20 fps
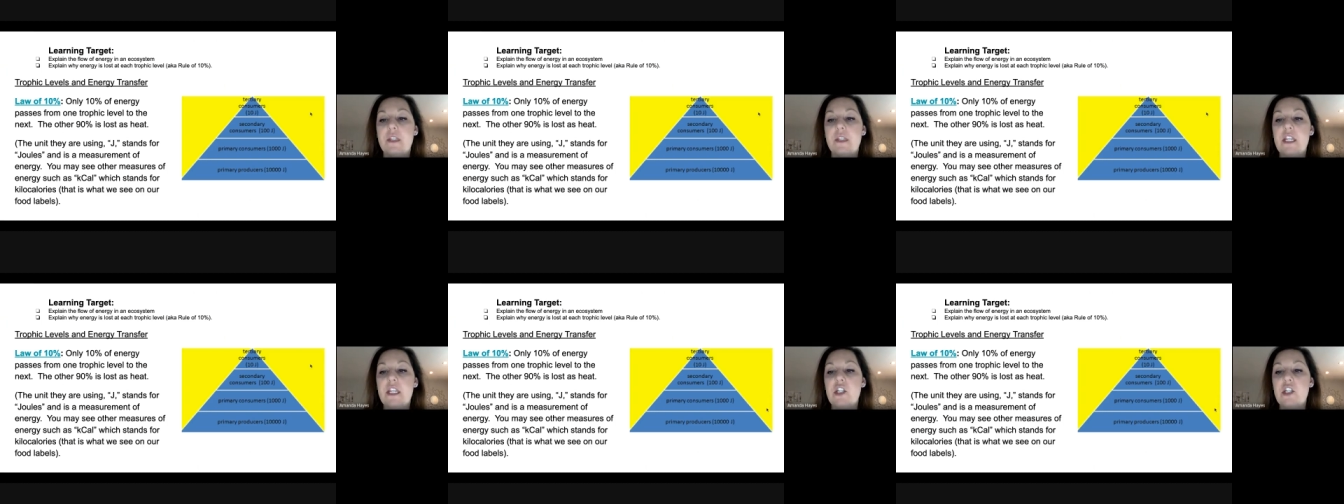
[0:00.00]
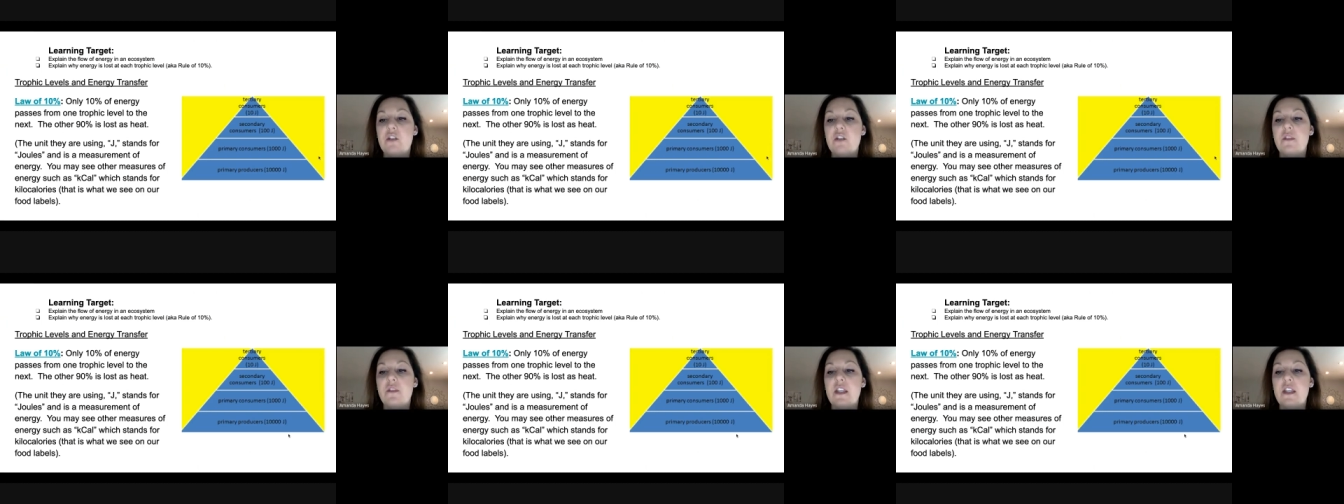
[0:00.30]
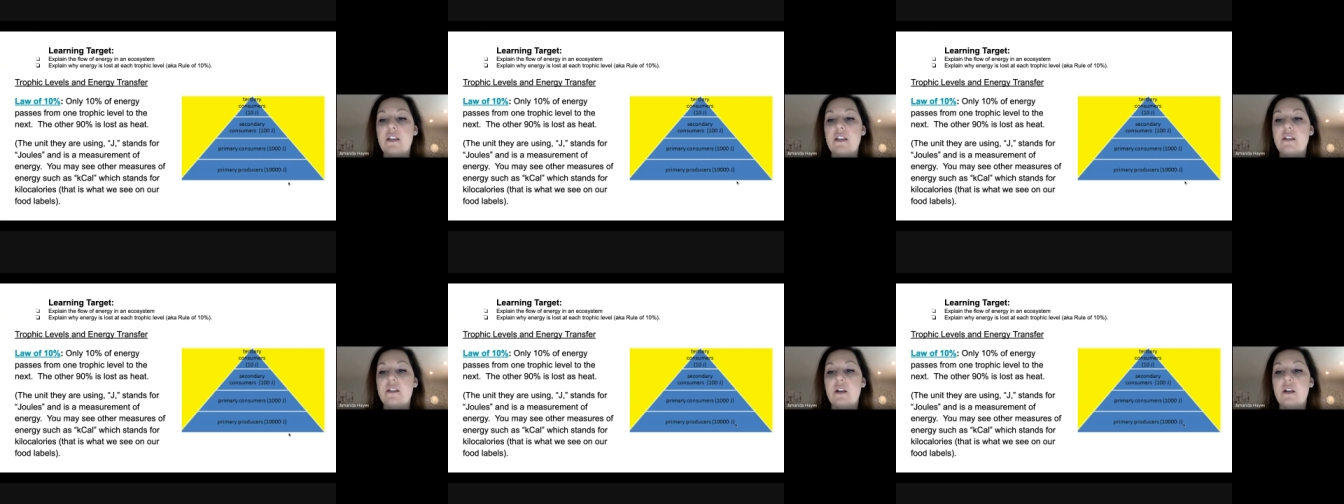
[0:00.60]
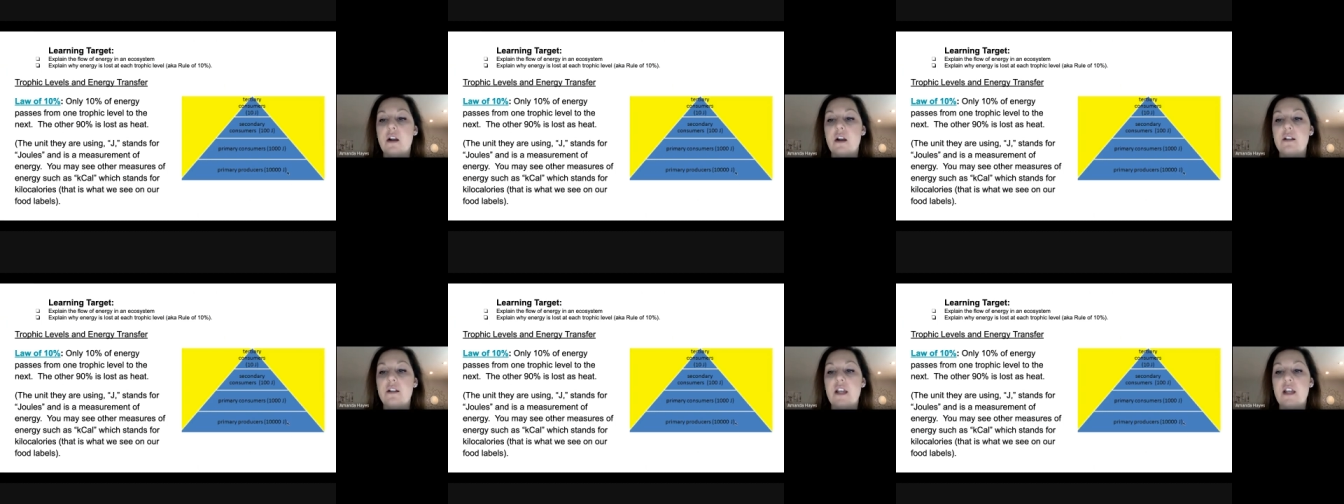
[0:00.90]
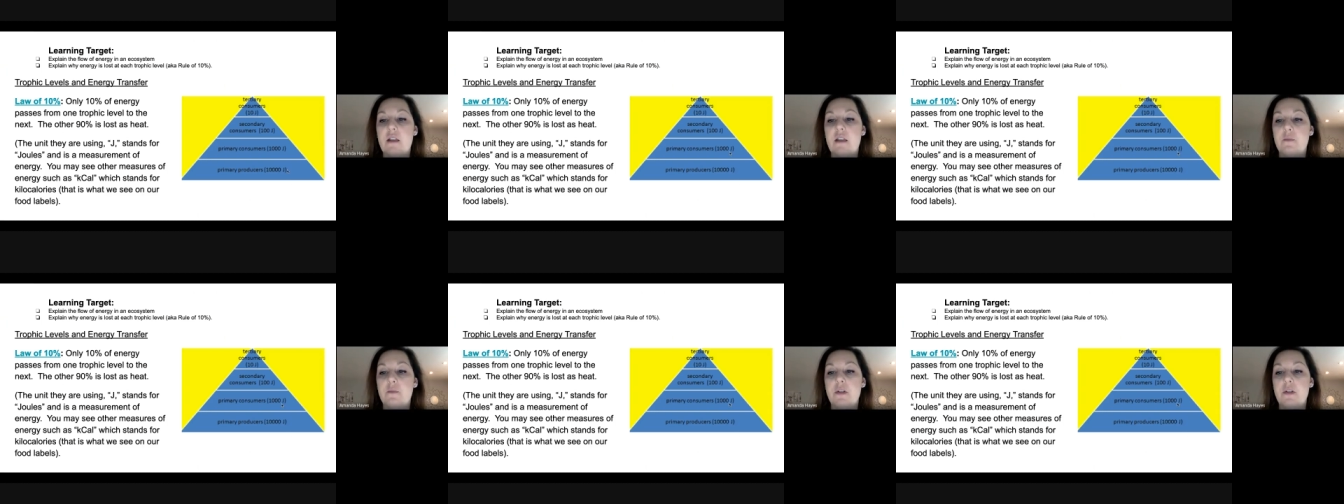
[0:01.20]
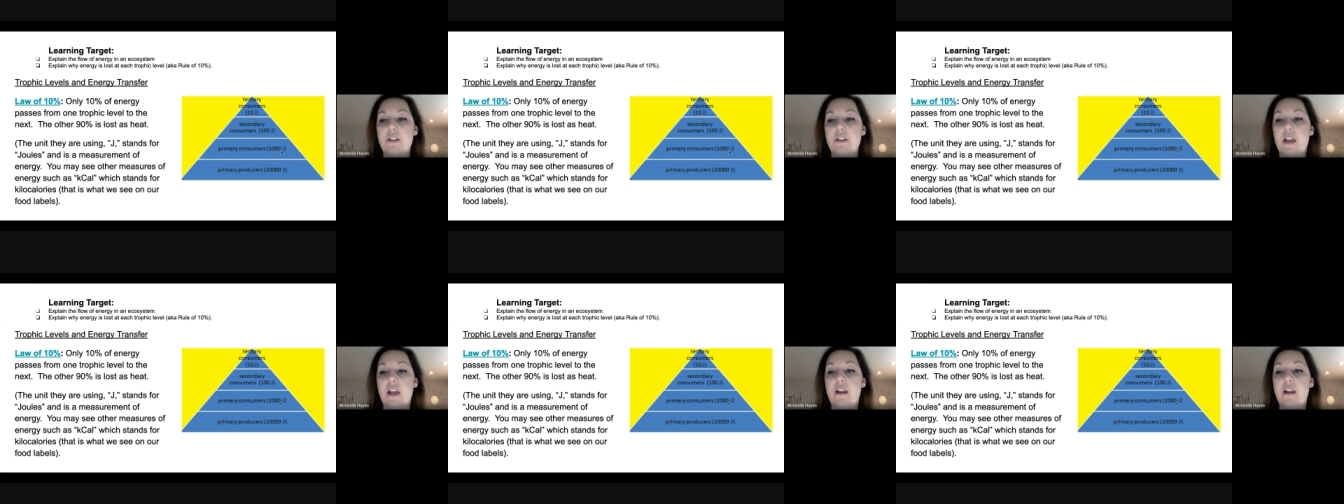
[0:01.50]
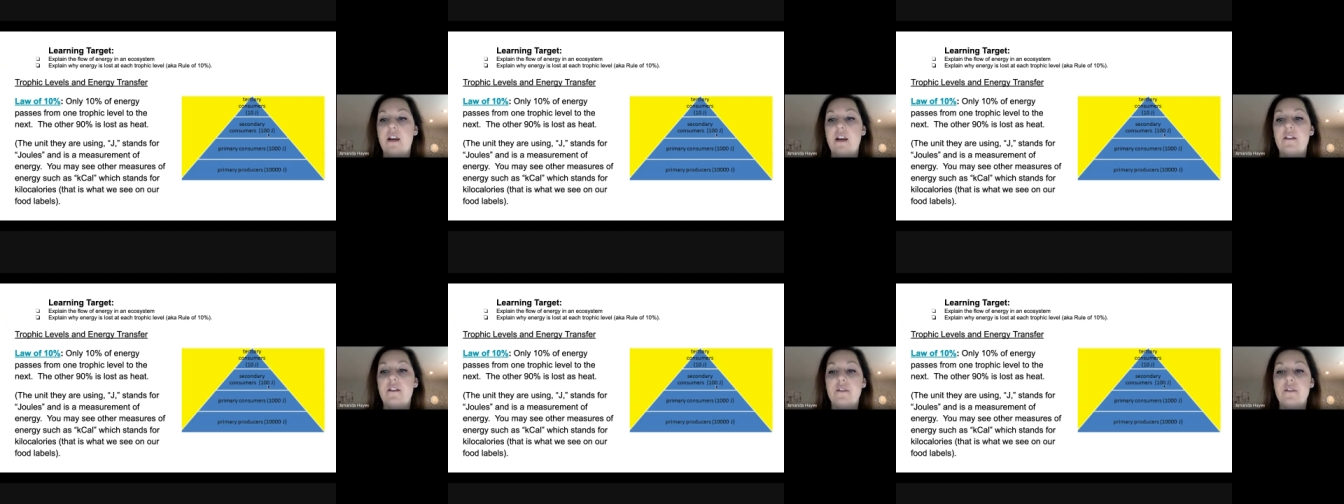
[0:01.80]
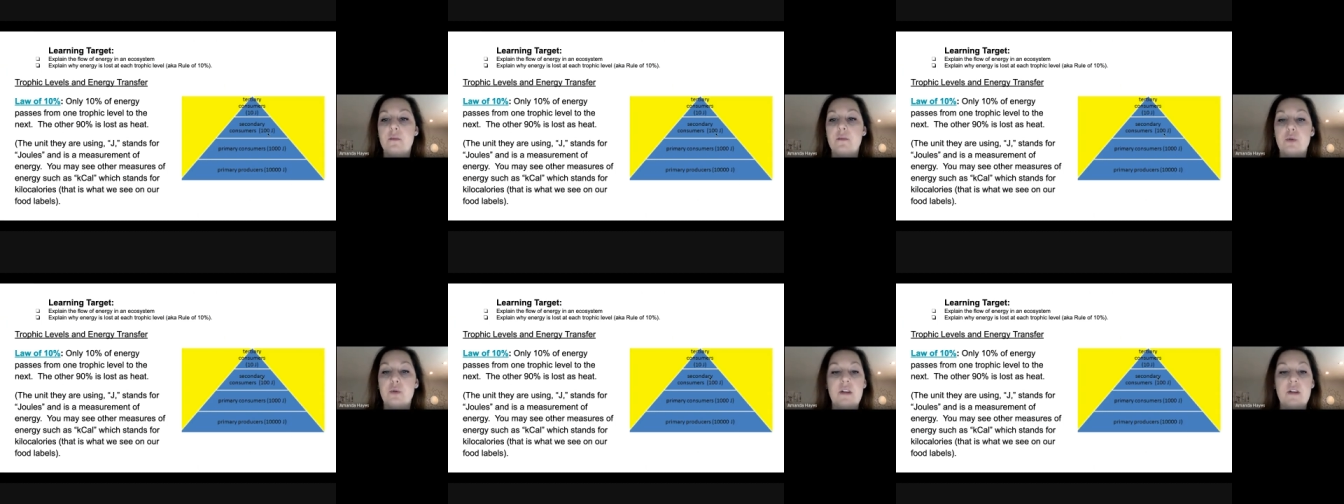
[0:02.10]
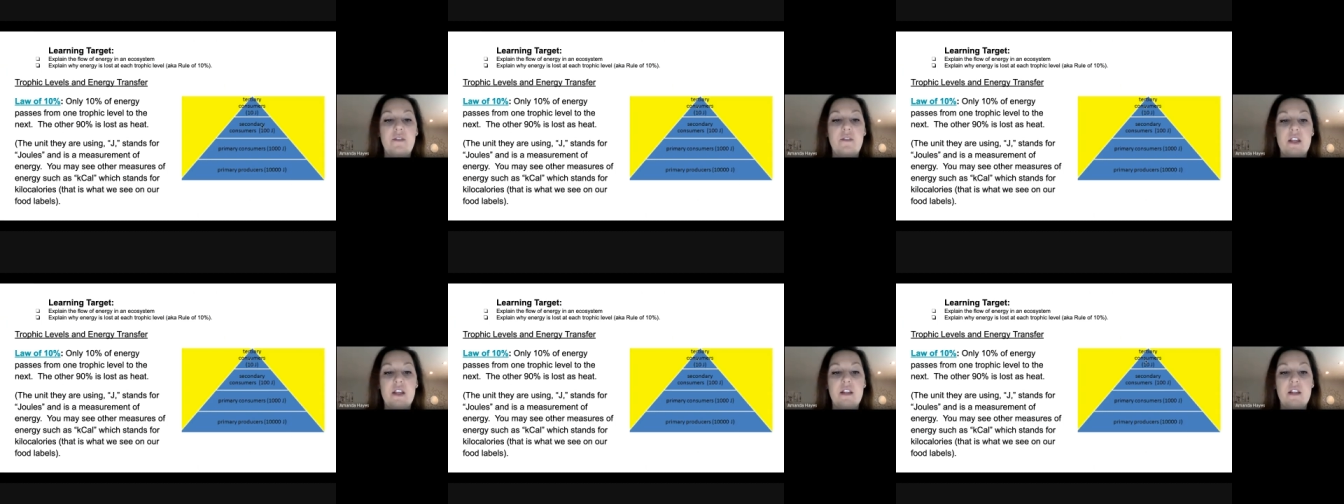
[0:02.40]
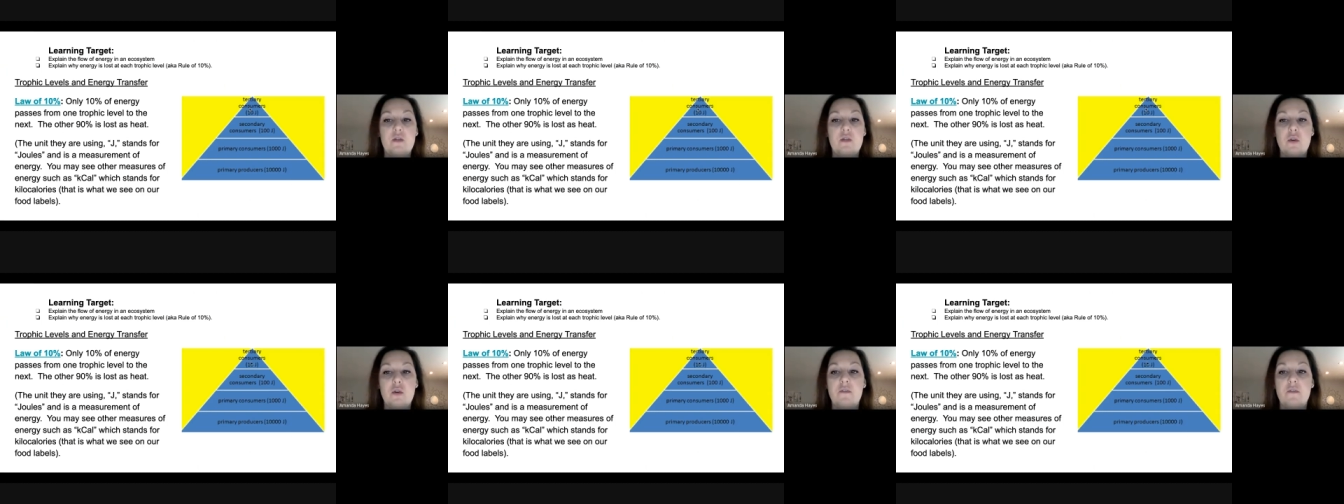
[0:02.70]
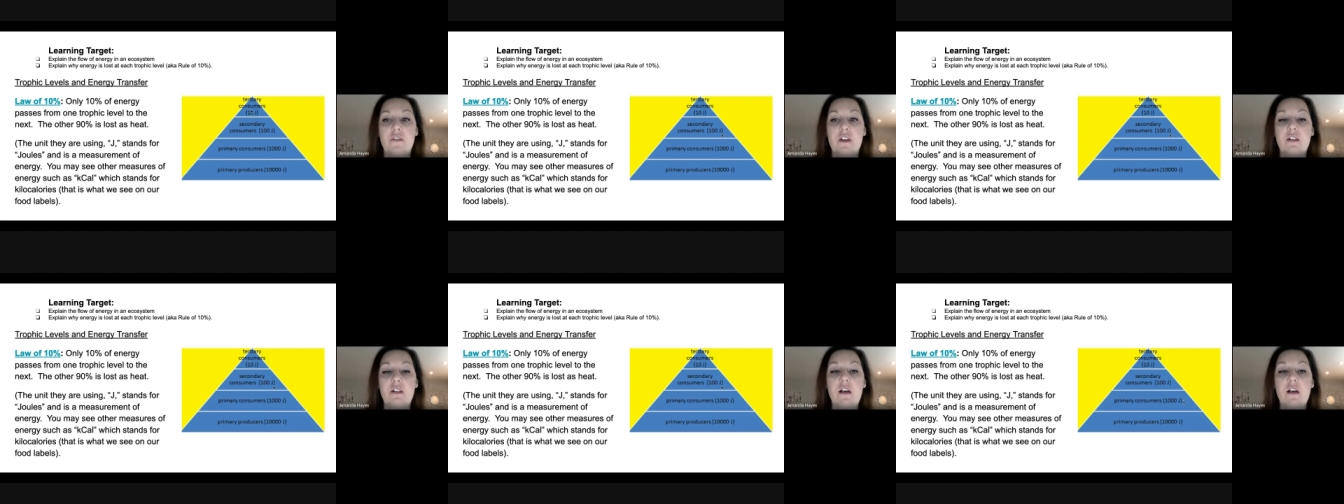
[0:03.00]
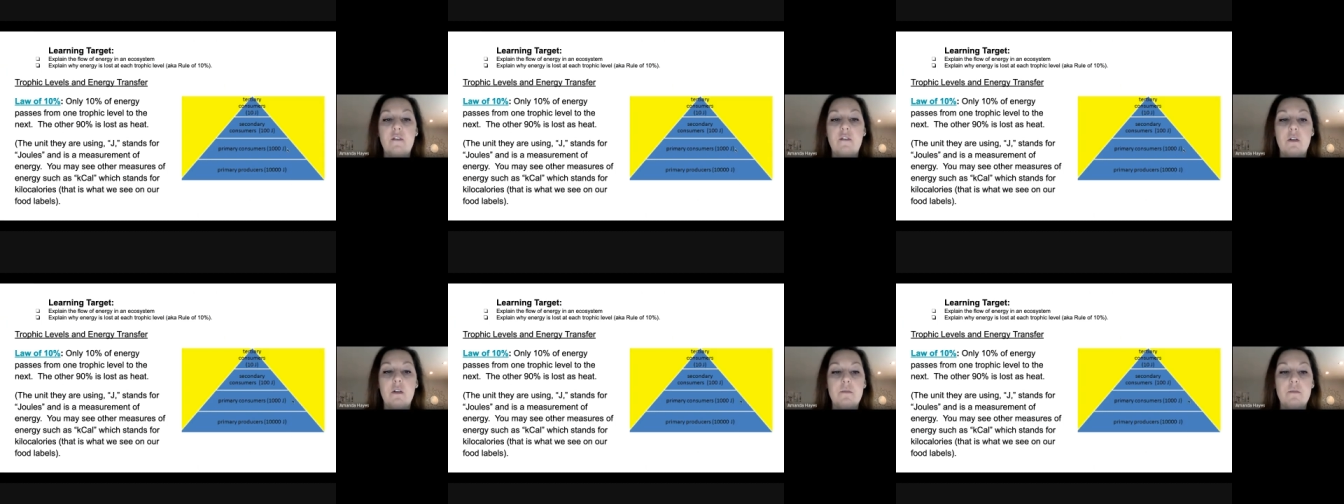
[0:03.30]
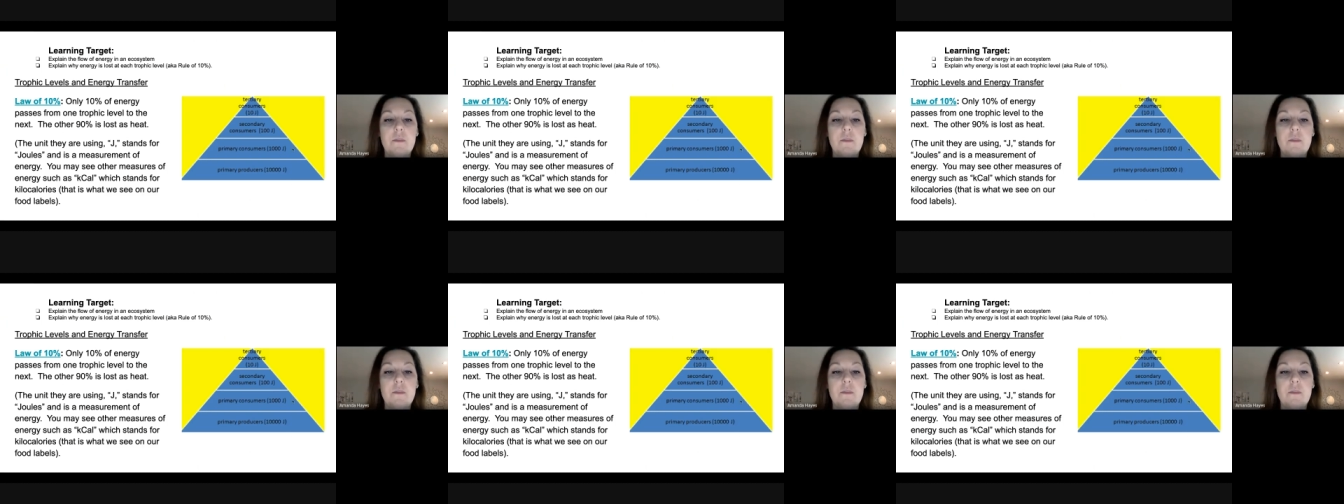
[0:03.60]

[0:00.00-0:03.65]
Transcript: Each of these are 10% of the previous trophic level.